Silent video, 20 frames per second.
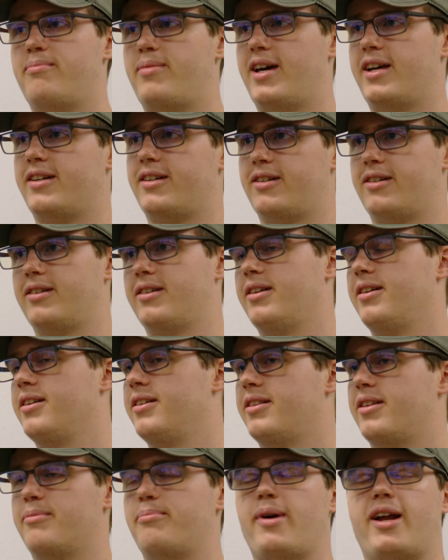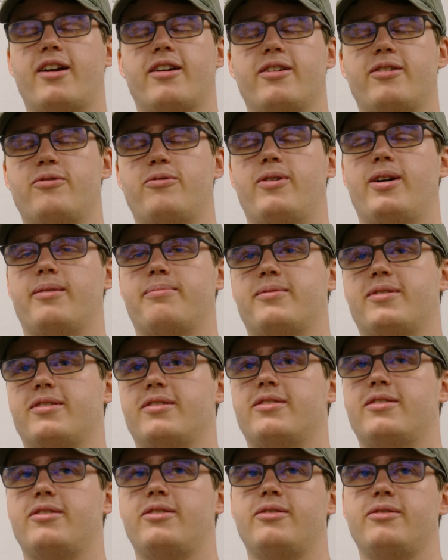better
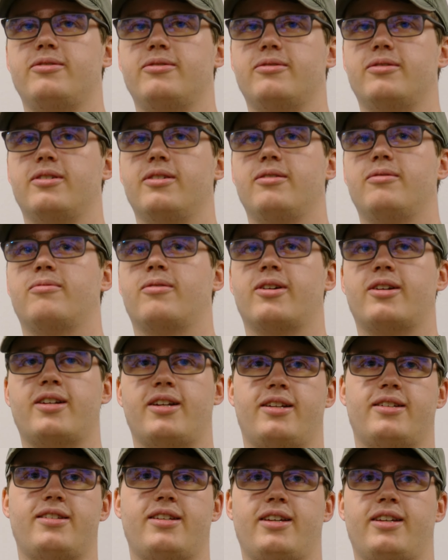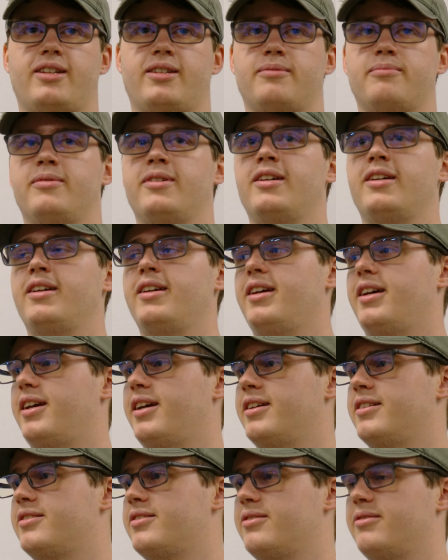equipped to work in a team
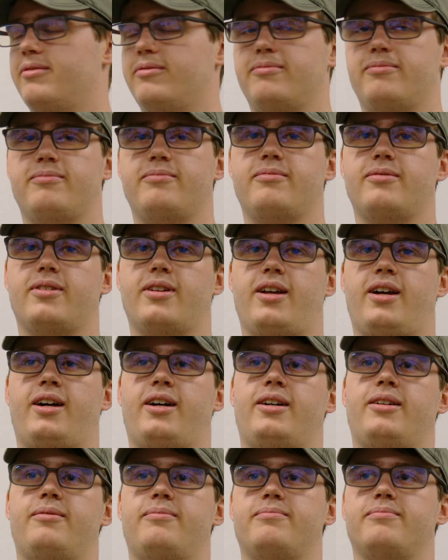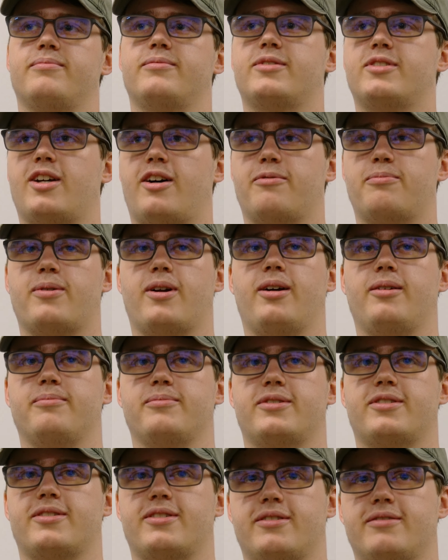and to solve
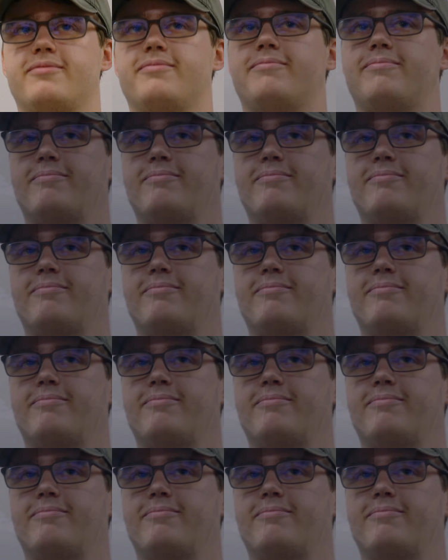problems.